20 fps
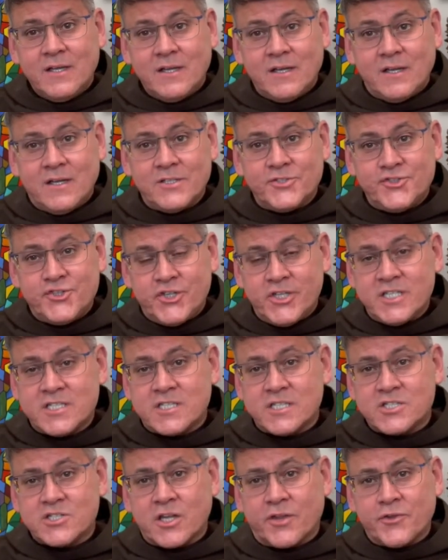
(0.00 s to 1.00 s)

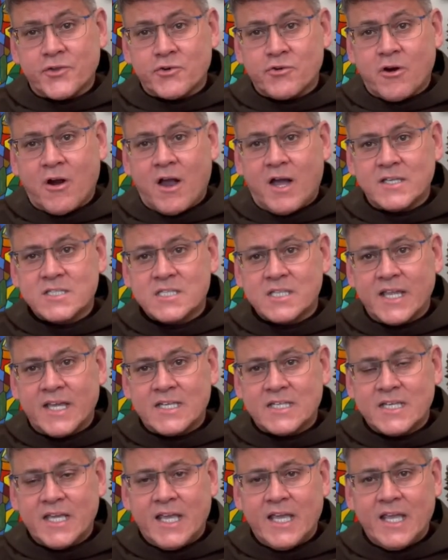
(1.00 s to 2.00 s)
Jesus on the cross that
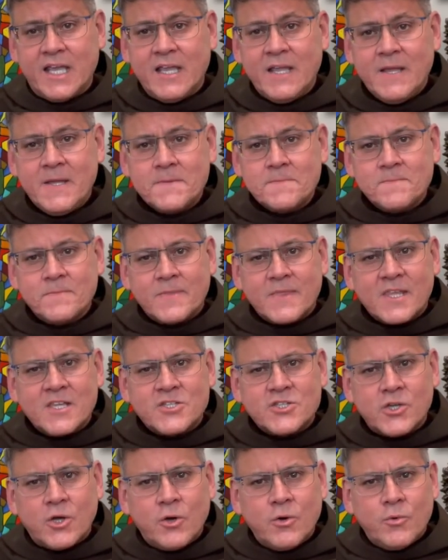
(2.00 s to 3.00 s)
day.
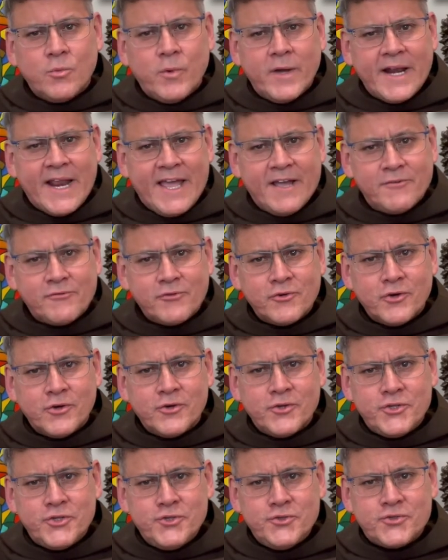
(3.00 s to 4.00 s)
So whenever
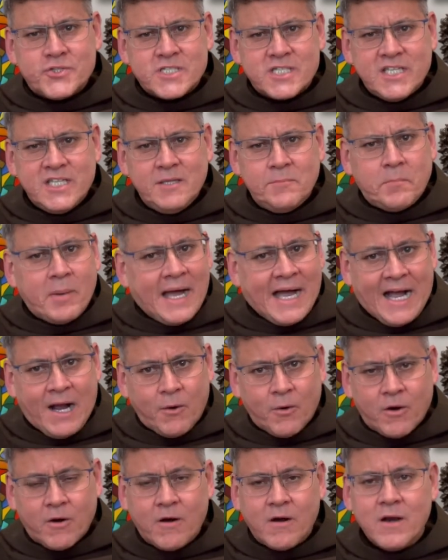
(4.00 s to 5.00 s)
you see
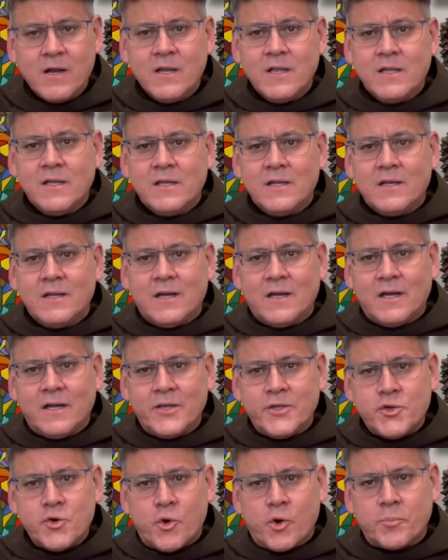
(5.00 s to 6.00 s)
power,
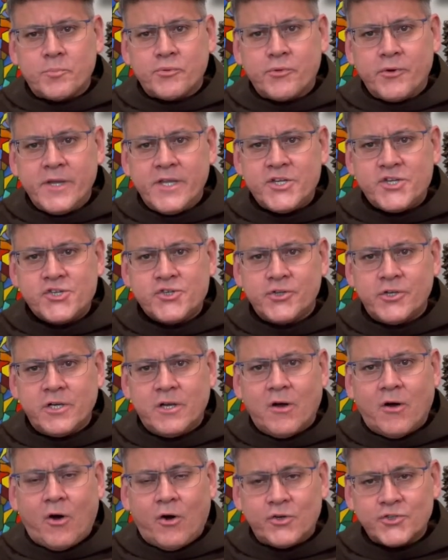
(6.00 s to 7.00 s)
your priest should
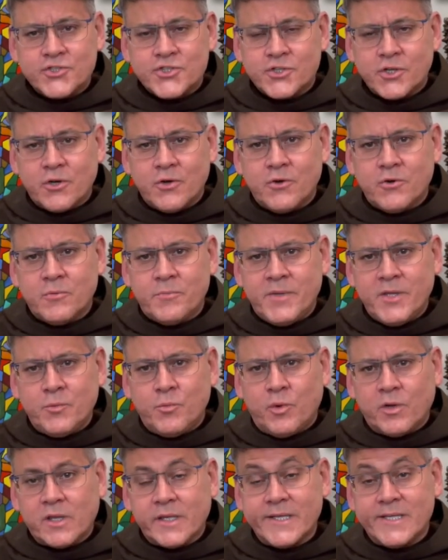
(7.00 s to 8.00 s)
also be
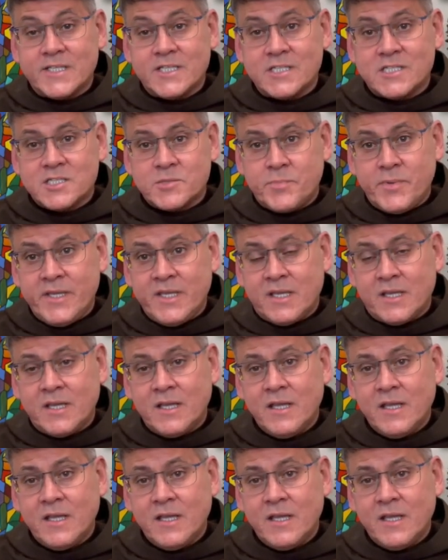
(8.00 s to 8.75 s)
willing to speak